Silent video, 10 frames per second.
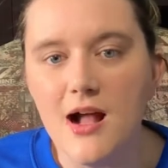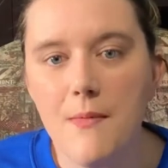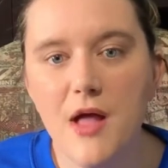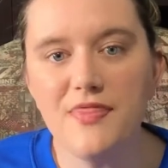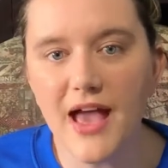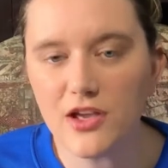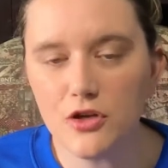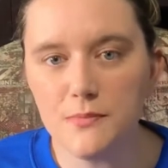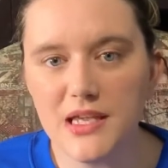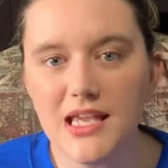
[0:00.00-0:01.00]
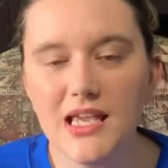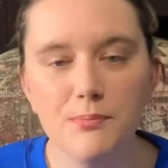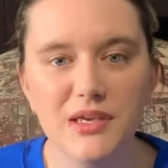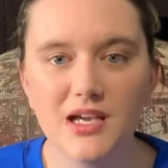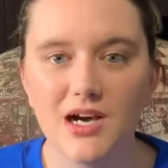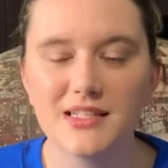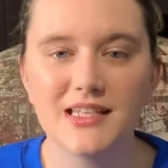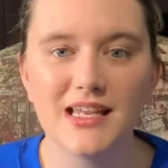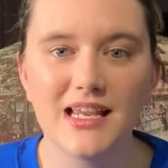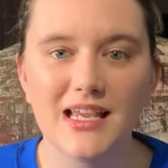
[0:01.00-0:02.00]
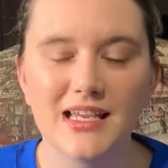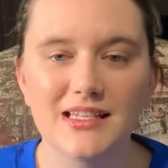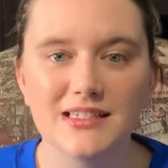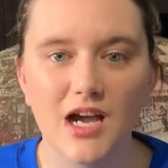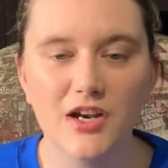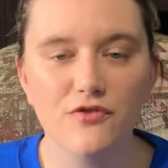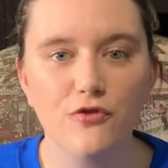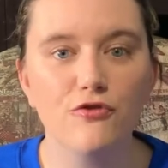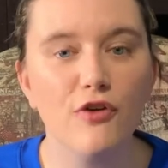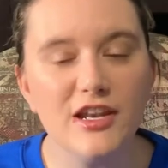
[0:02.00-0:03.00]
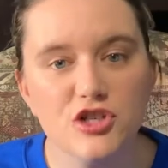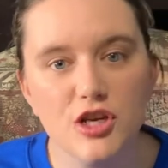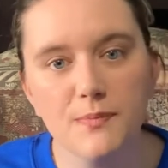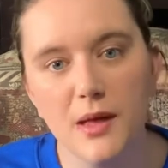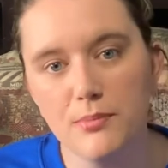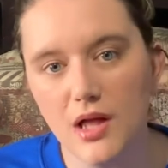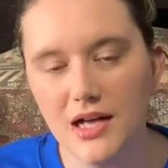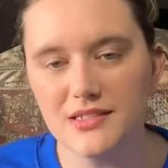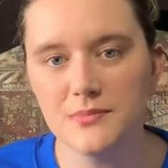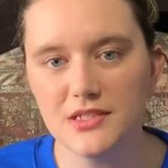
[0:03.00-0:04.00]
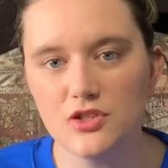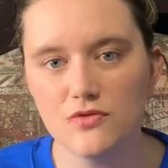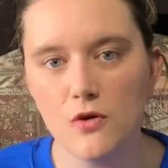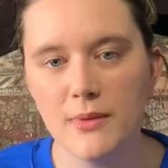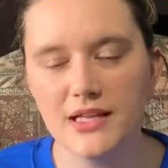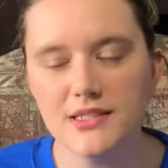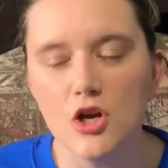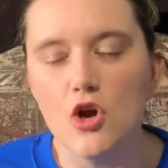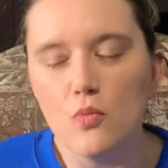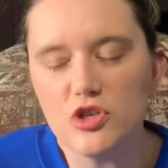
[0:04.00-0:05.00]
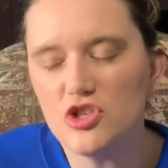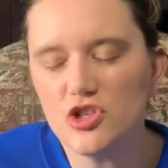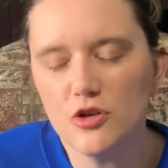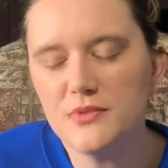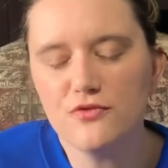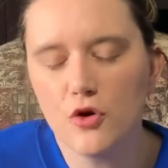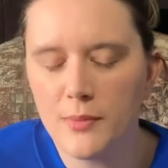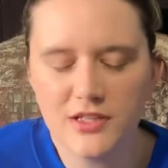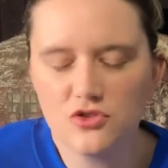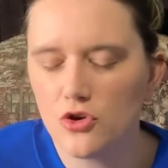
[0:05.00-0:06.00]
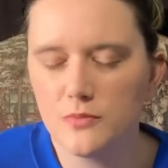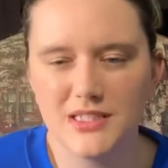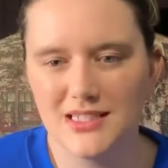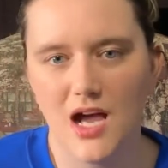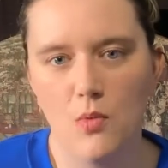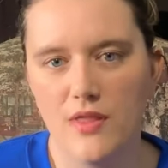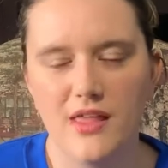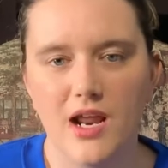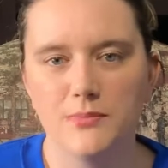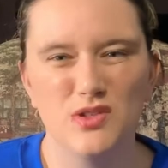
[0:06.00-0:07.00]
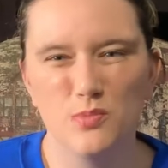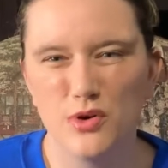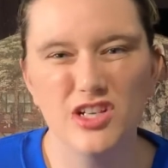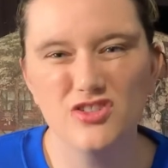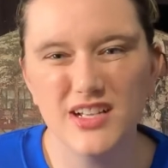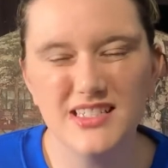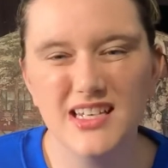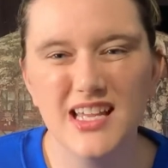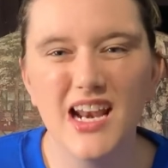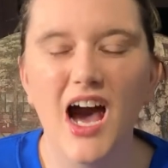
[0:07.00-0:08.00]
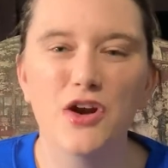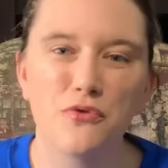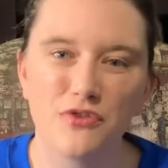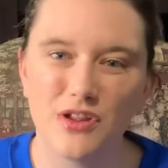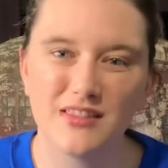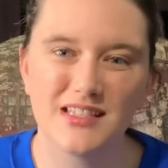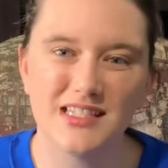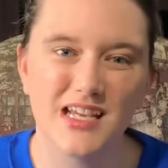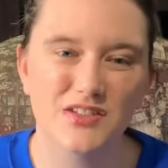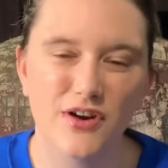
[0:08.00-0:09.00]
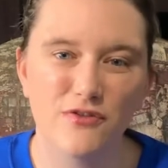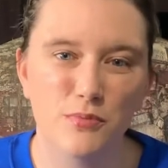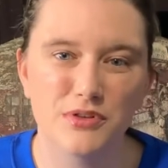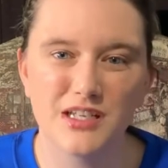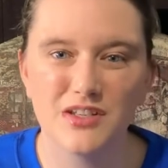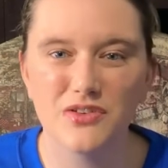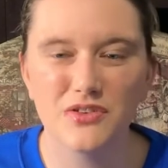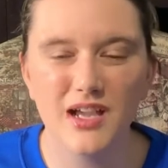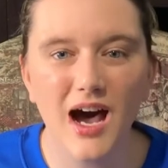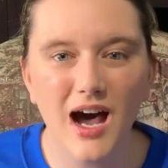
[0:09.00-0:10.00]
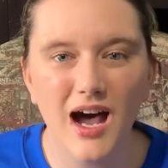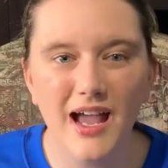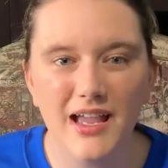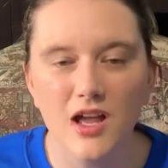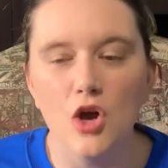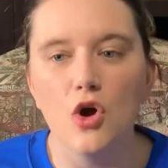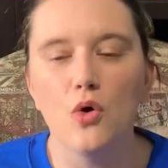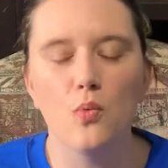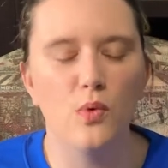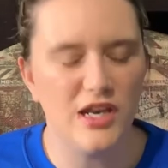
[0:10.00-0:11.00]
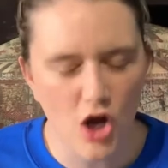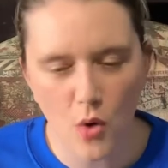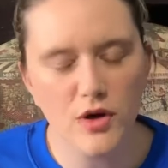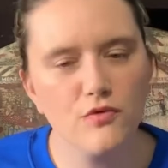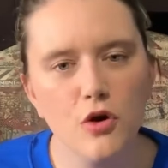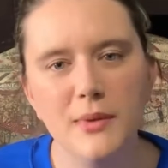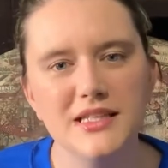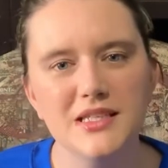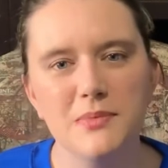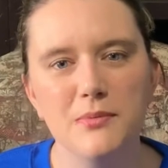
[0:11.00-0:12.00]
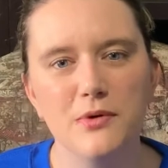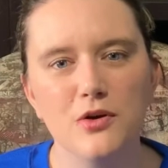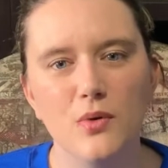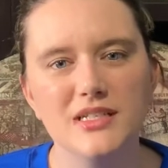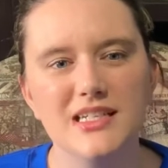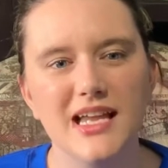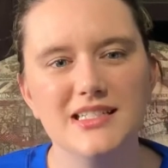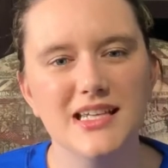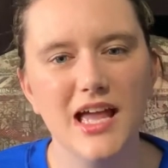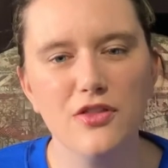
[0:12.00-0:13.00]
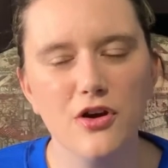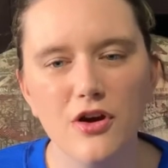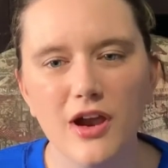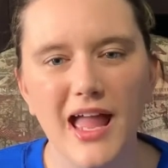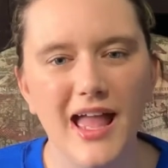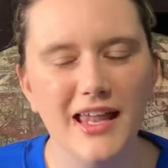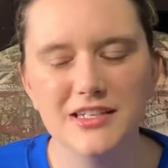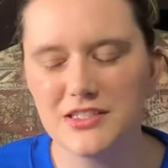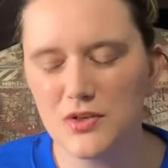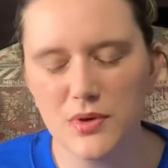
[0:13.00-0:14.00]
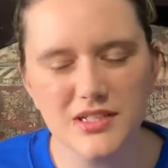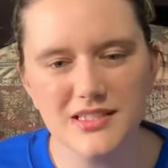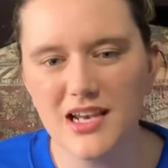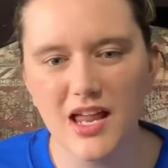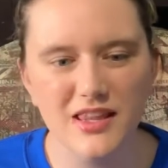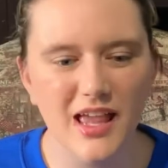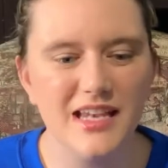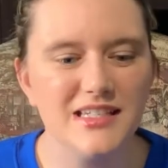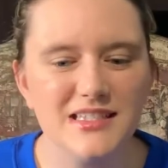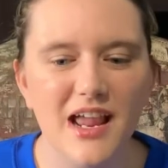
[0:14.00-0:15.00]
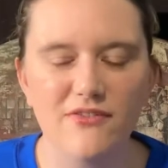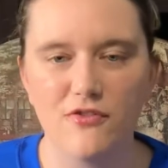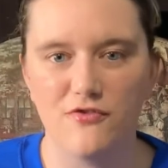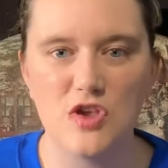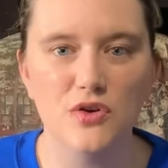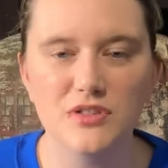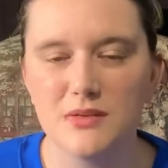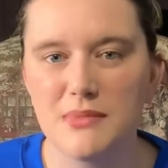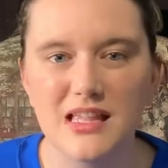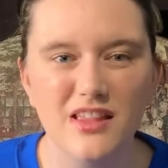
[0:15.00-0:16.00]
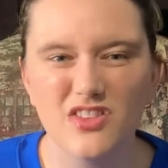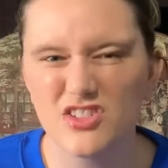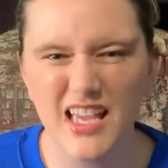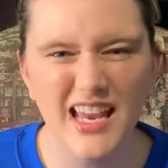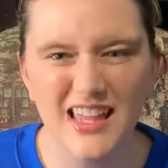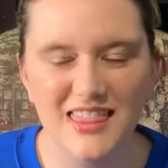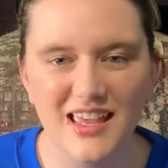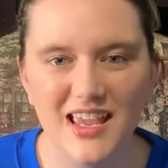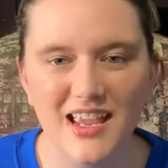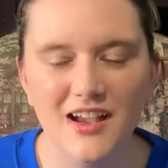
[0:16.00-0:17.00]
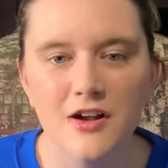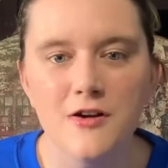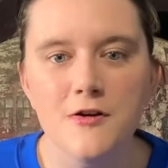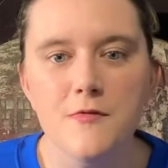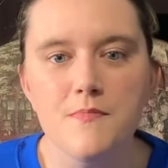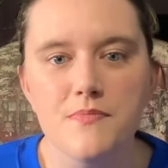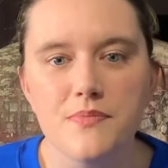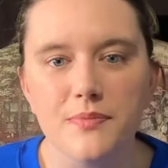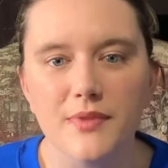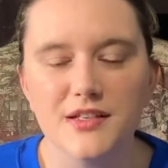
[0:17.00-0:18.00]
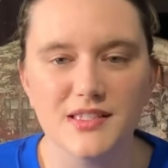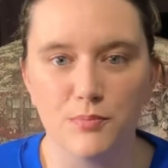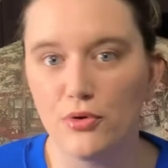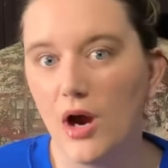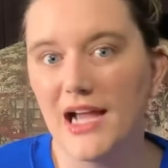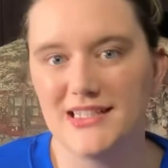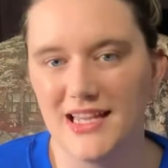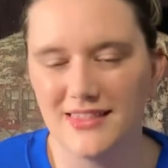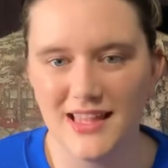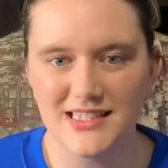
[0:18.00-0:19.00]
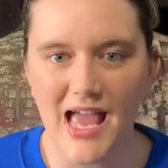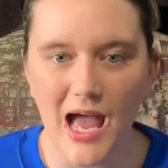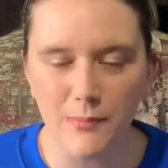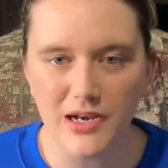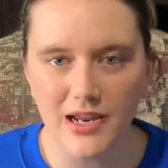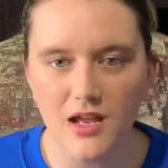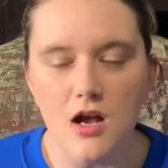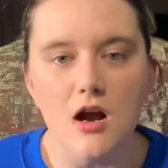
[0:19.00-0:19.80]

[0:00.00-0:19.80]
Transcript: And that could be because it is kind of a friendship that blossoms into romance, which in terms of romance tropes is not one that I'm super interested in. I don't feel like the stakes are ever particularly high. We know in a romance that people are going to get together, and so it doesn't ever feel to me like there's anything surprising that's happening.